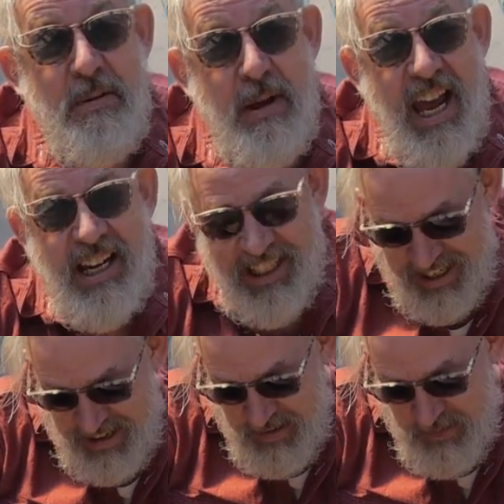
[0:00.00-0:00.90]
back,
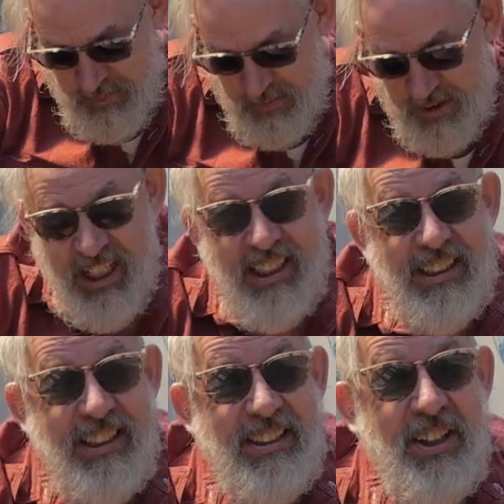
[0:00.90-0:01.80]
but we like
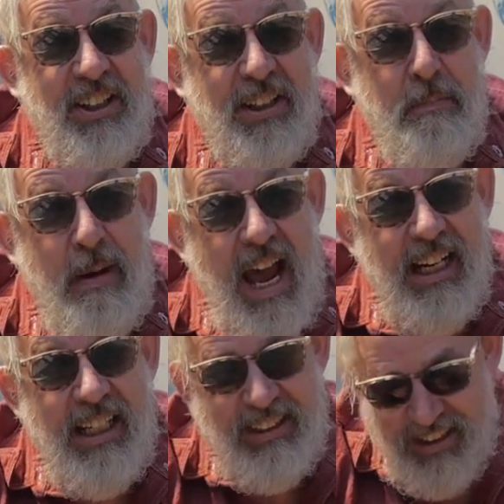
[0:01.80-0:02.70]
to just call it a back
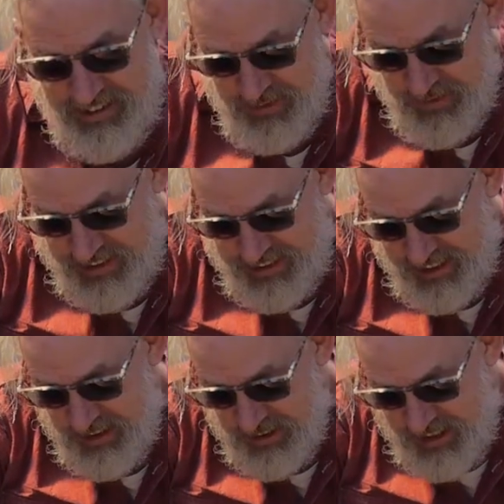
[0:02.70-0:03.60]
gusset. So it's a
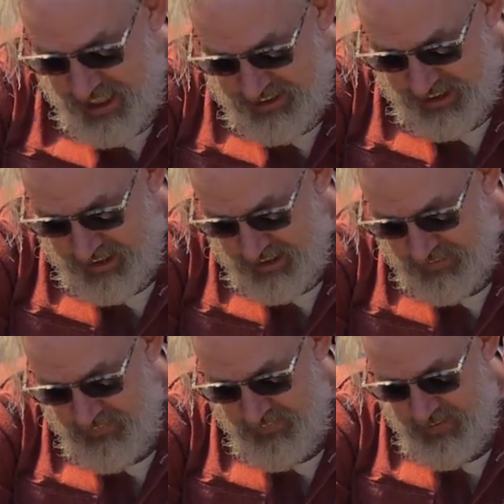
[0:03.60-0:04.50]
single gusset
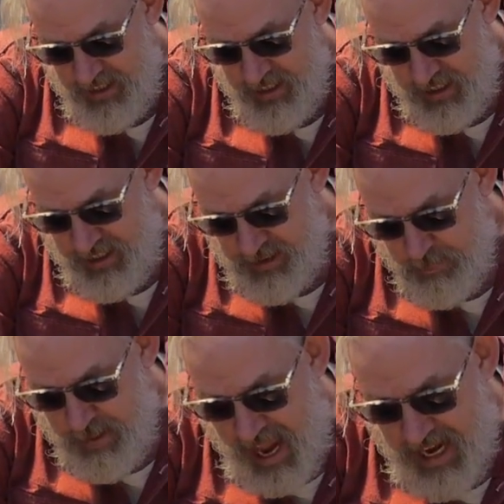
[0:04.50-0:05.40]
in the
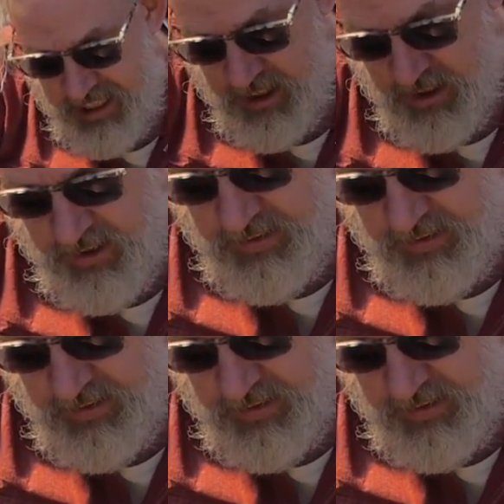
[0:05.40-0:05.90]
back here